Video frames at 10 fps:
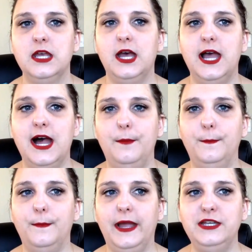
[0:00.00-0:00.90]

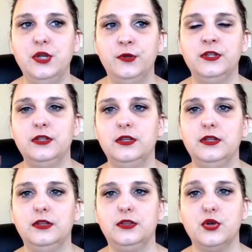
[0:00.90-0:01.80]
I know that
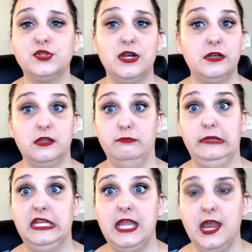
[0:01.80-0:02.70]
those aren't the
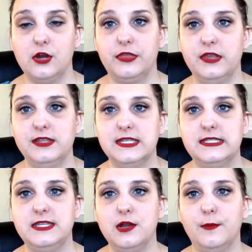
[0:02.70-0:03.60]
big hair thing
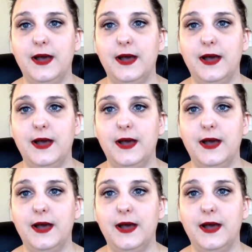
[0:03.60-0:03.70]
this year,